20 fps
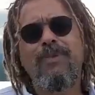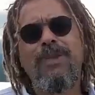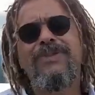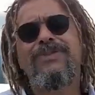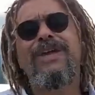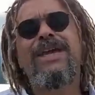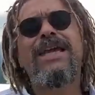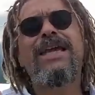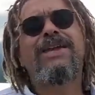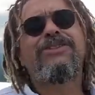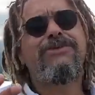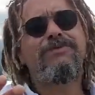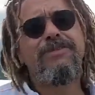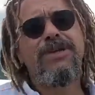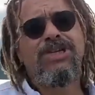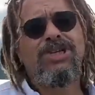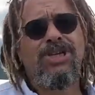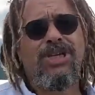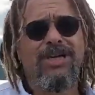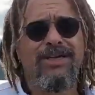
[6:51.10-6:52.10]
The 8th
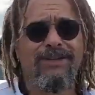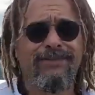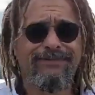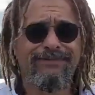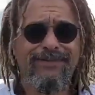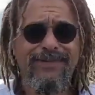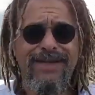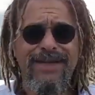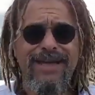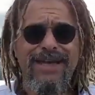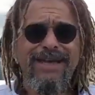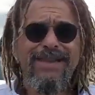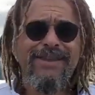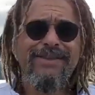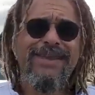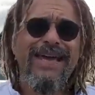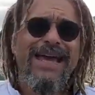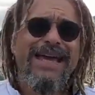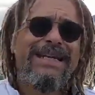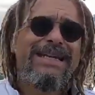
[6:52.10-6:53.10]
Michigan,
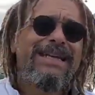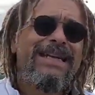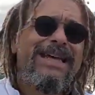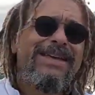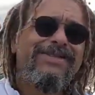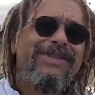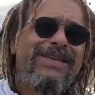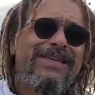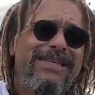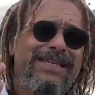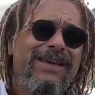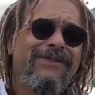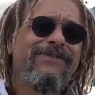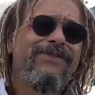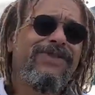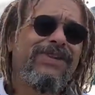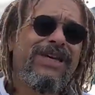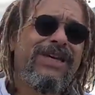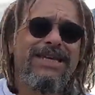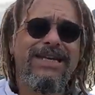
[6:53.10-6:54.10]
then the
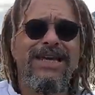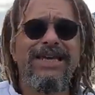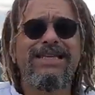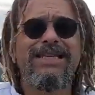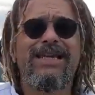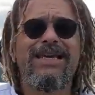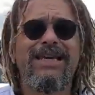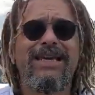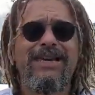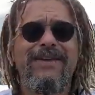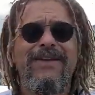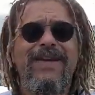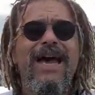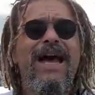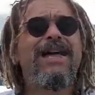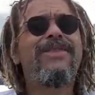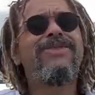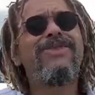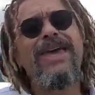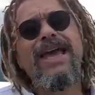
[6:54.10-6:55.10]
7th Connecticut,
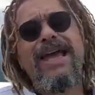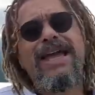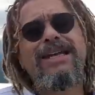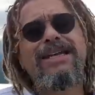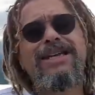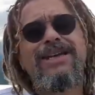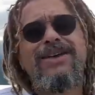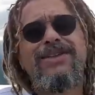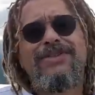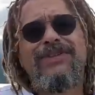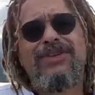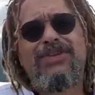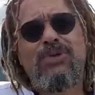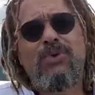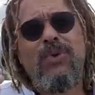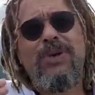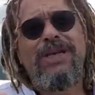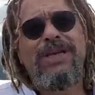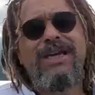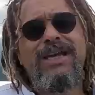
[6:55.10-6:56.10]
and then the
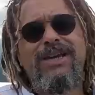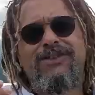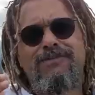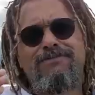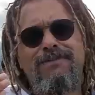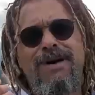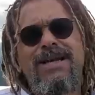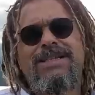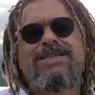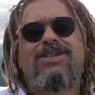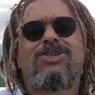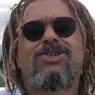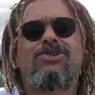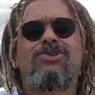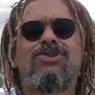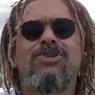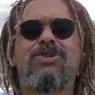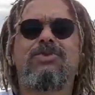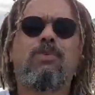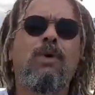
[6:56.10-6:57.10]
28th
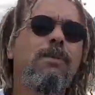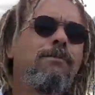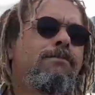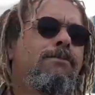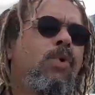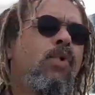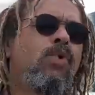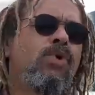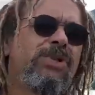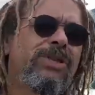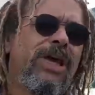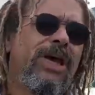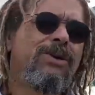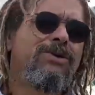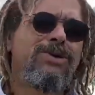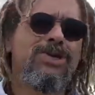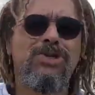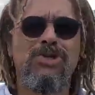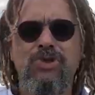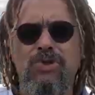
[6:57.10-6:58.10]
Massachusetts were mowed
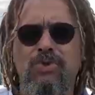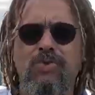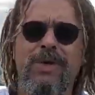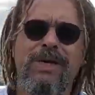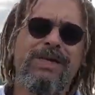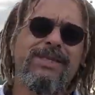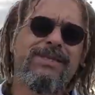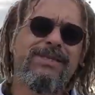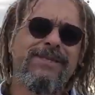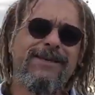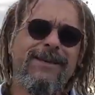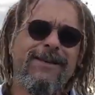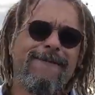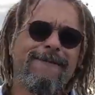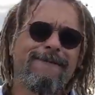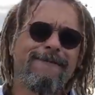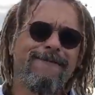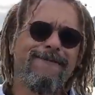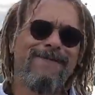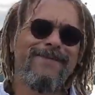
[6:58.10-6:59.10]
down and swayed.
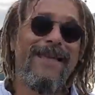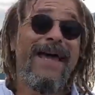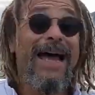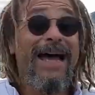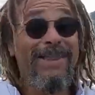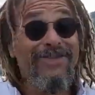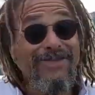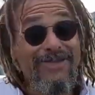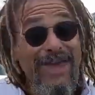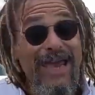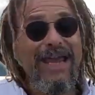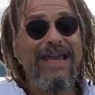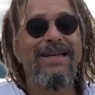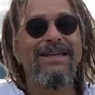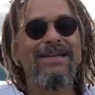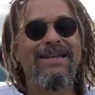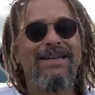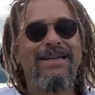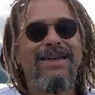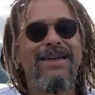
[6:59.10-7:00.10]
And
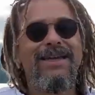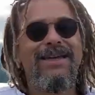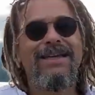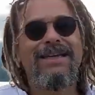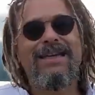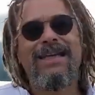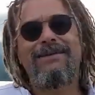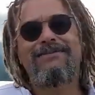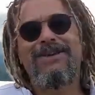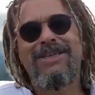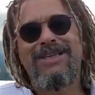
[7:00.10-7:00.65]
then came the